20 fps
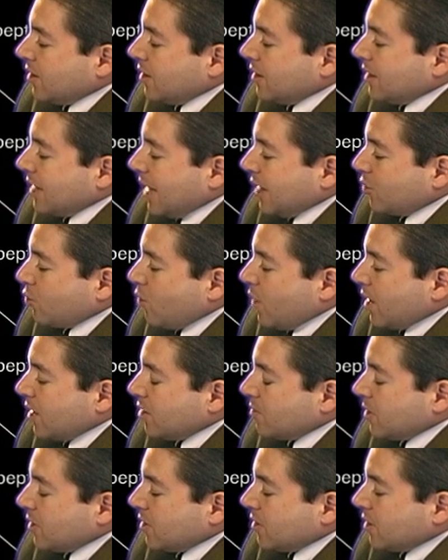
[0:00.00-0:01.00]
Not quite
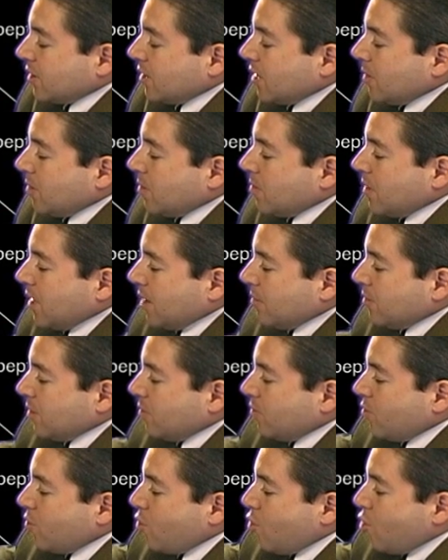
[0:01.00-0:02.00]
as much as a double bond,
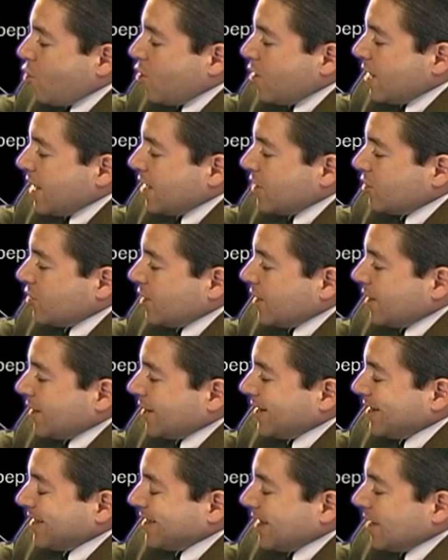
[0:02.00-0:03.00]
but more
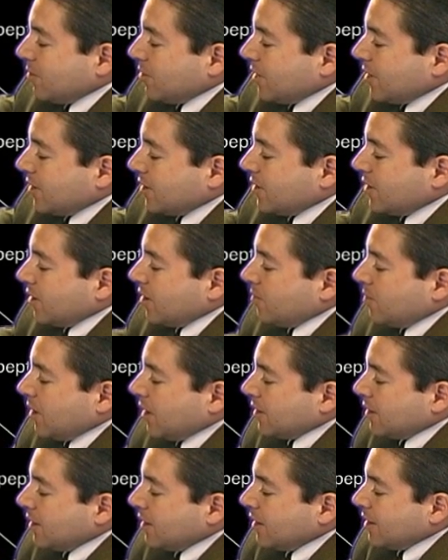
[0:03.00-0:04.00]
energetically stable than a single
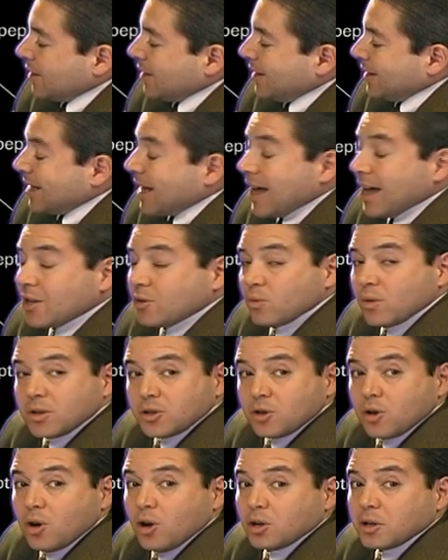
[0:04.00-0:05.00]
bond. It has
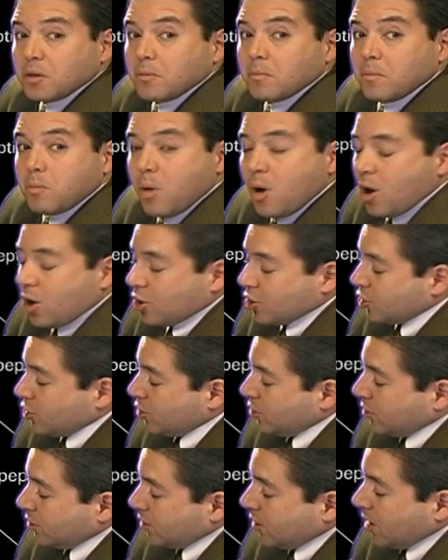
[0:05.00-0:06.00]
what's called
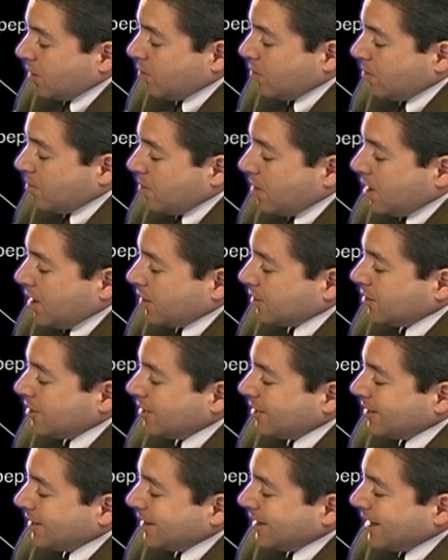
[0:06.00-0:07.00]
partial double bond
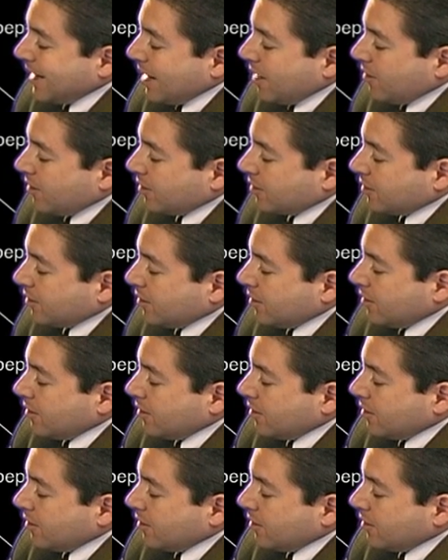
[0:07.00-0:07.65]
character.